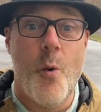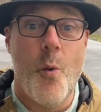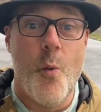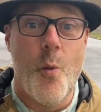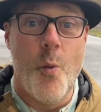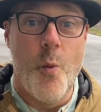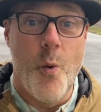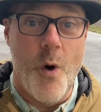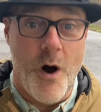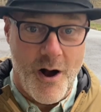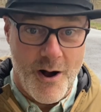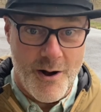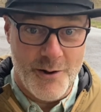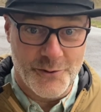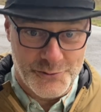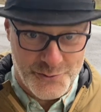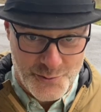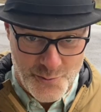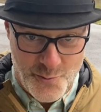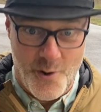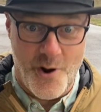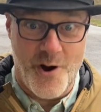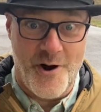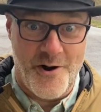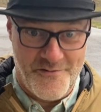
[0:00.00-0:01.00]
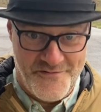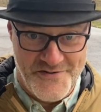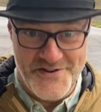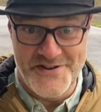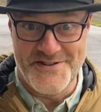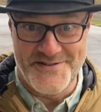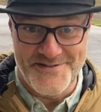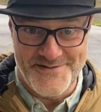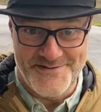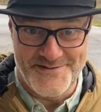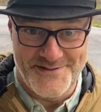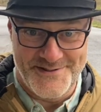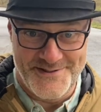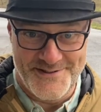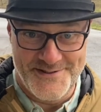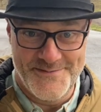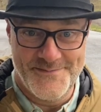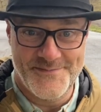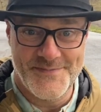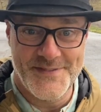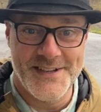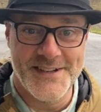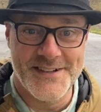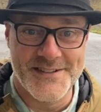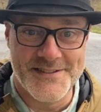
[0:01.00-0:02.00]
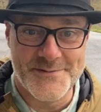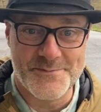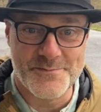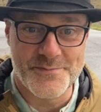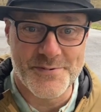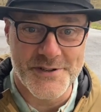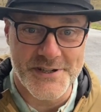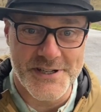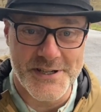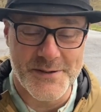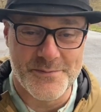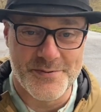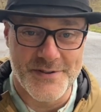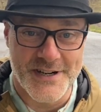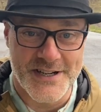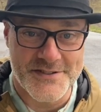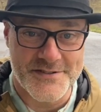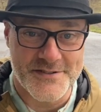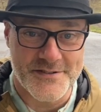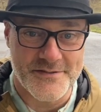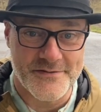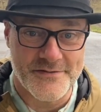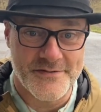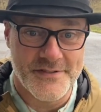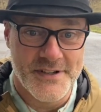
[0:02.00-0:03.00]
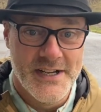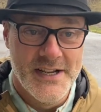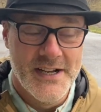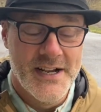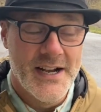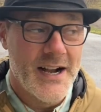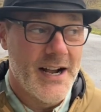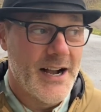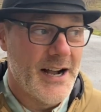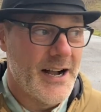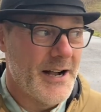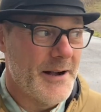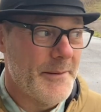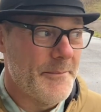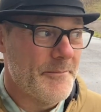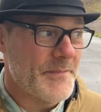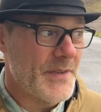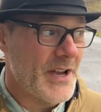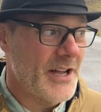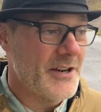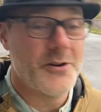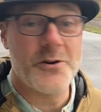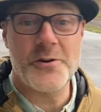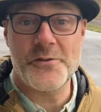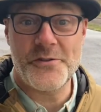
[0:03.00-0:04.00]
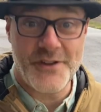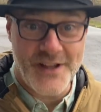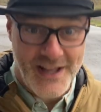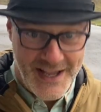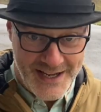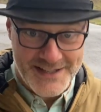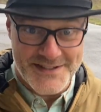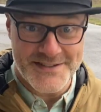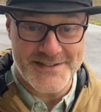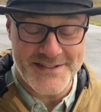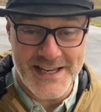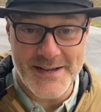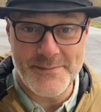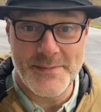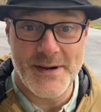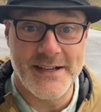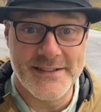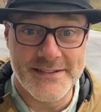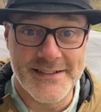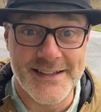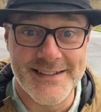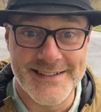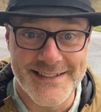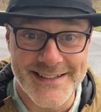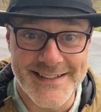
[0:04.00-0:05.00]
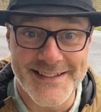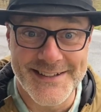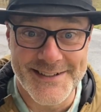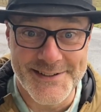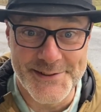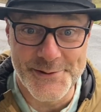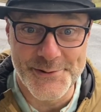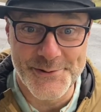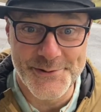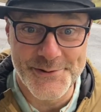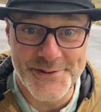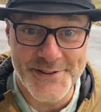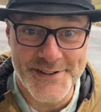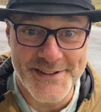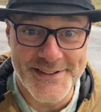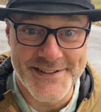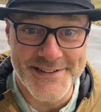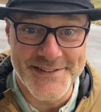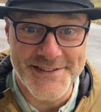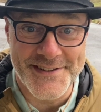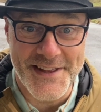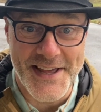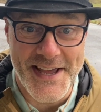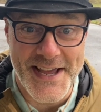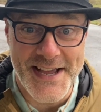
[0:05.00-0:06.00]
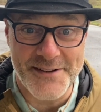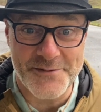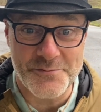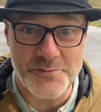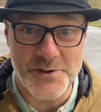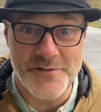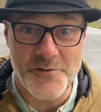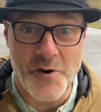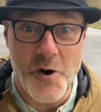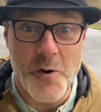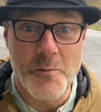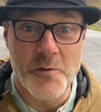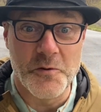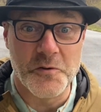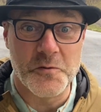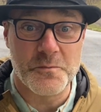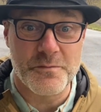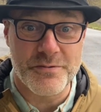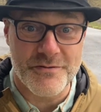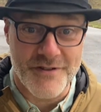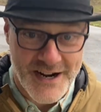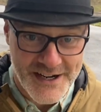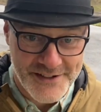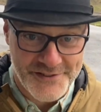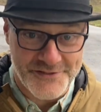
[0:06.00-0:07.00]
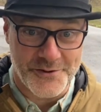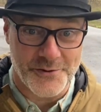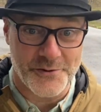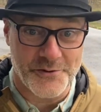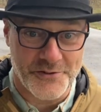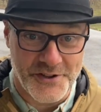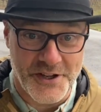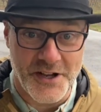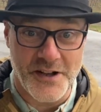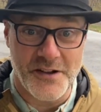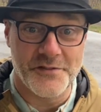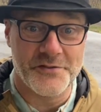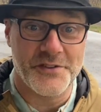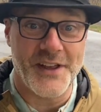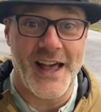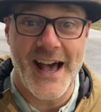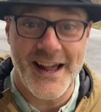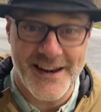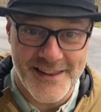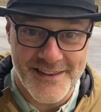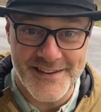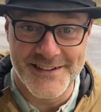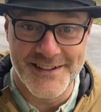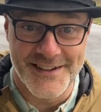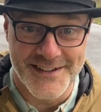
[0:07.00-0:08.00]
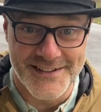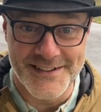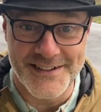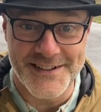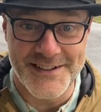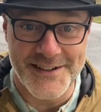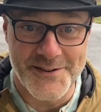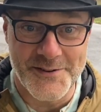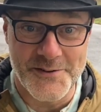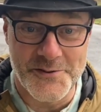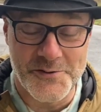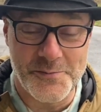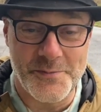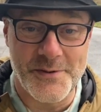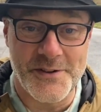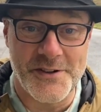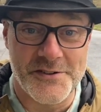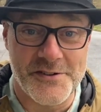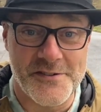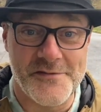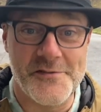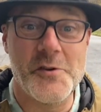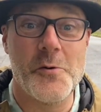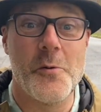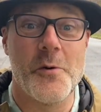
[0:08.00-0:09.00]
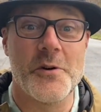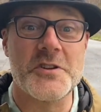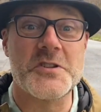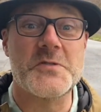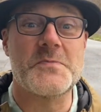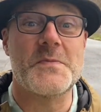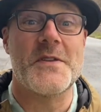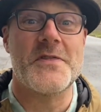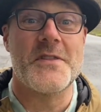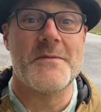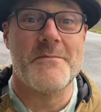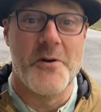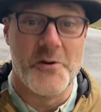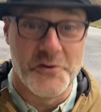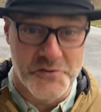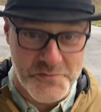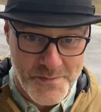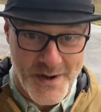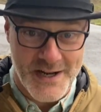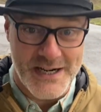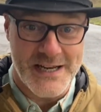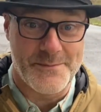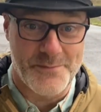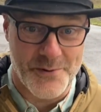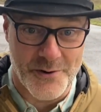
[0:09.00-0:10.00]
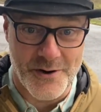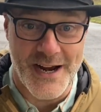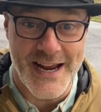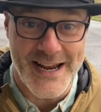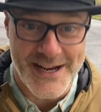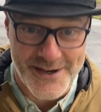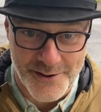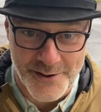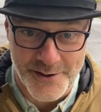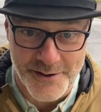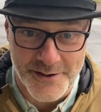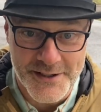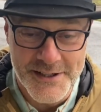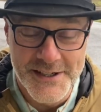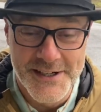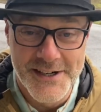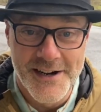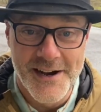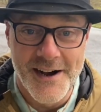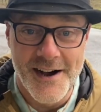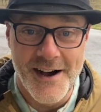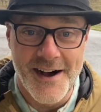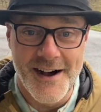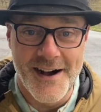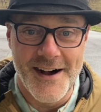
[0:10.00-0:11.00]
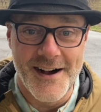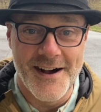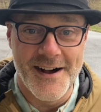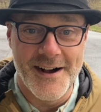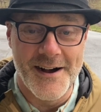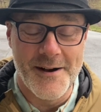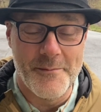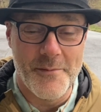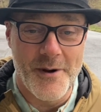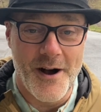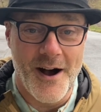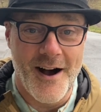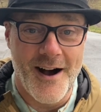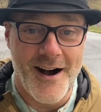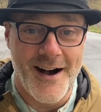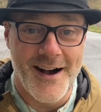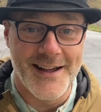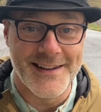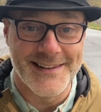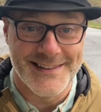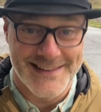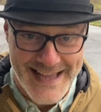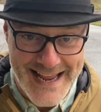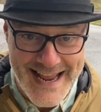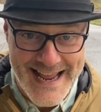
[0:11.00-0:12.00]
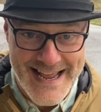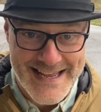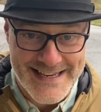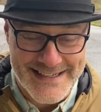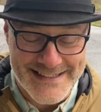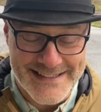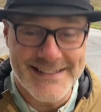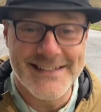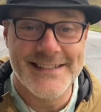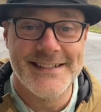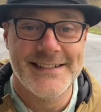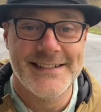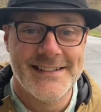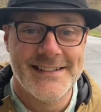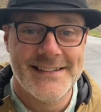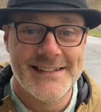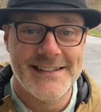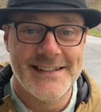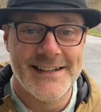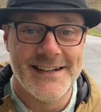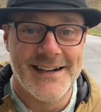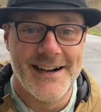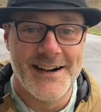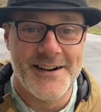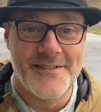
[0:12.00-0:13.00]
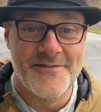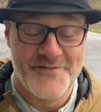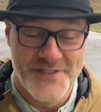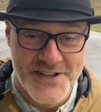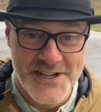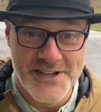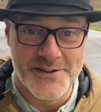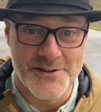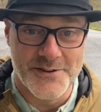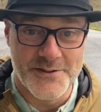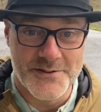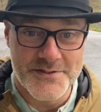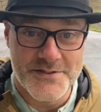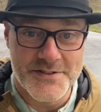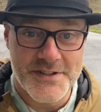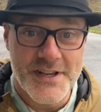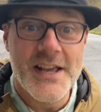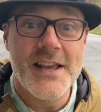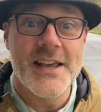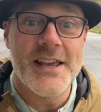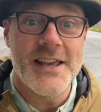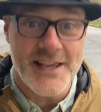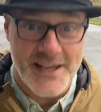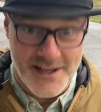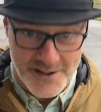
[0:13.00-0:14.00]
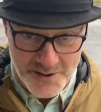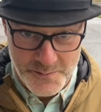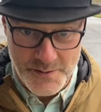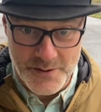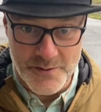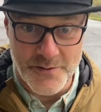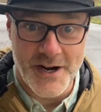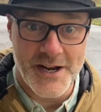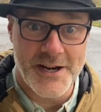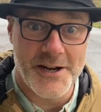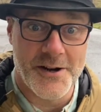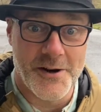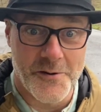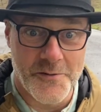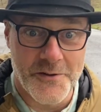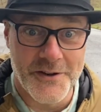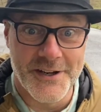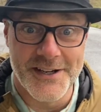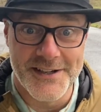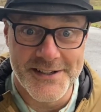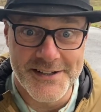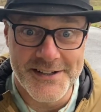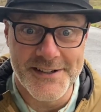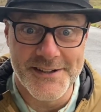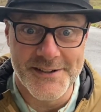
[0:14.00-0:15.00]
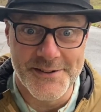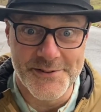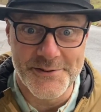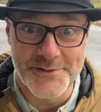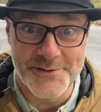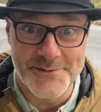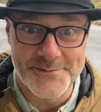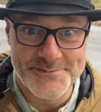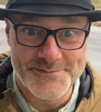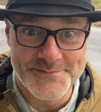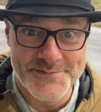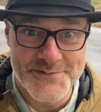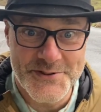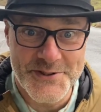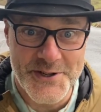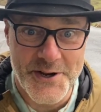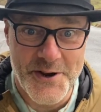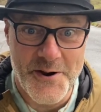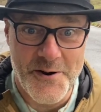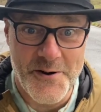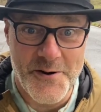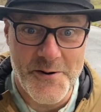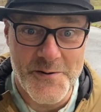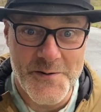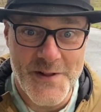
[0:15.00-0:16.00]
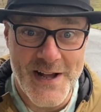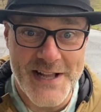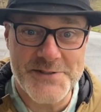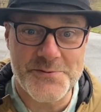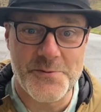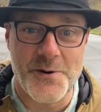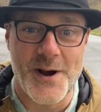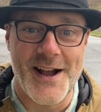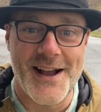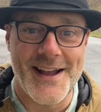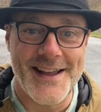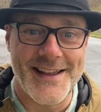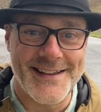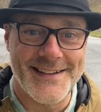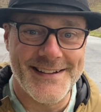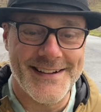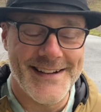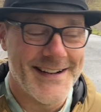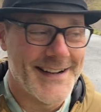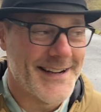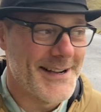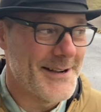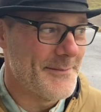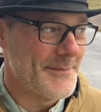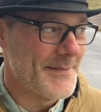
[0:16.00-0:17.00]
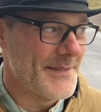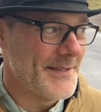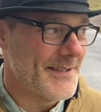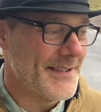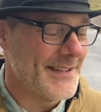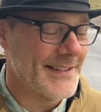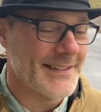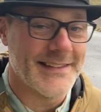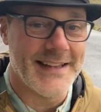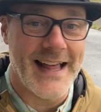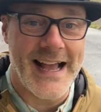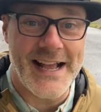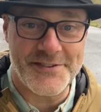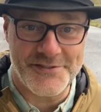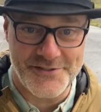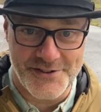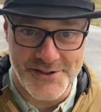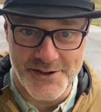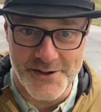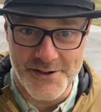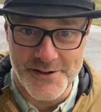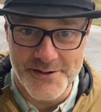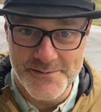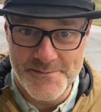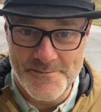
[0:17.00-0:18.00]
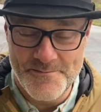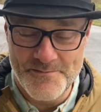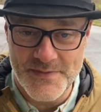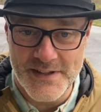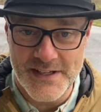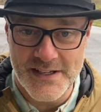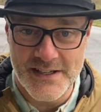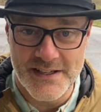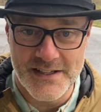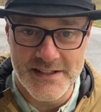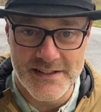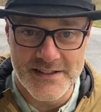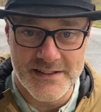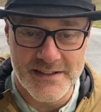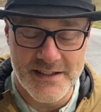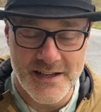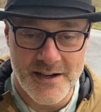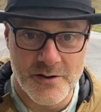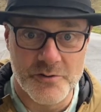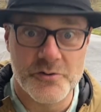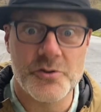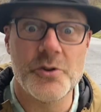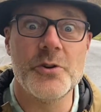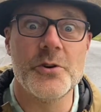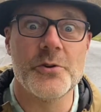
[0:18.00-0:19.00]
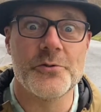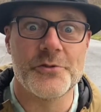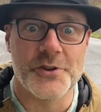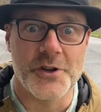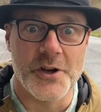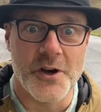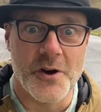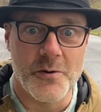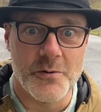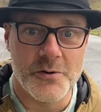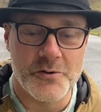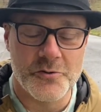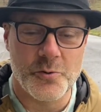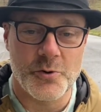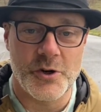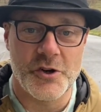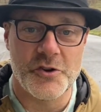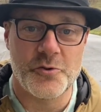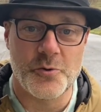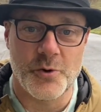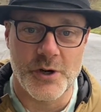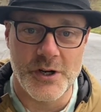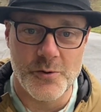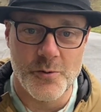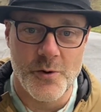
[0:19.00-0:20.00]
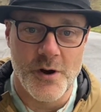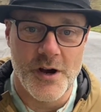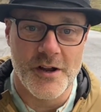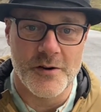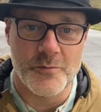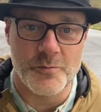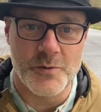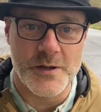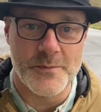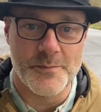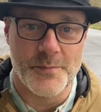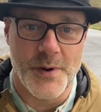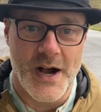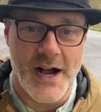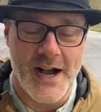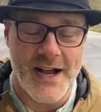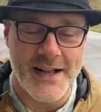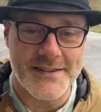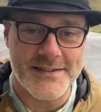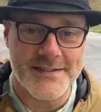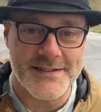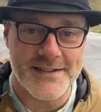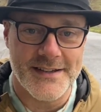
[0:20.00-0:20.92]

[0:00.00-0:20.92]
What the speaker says: wall-to-wall vineyards. It's pretty impressive. Another thing I can say about Dundee Hills is that we've almost priced ourselves out of the Dundee Hills, because if you want to spend the most money per acre on land, vineyards, it'll be right here in the Dundee Hills. So that's why last year, 2 years ago, in 2021, we bought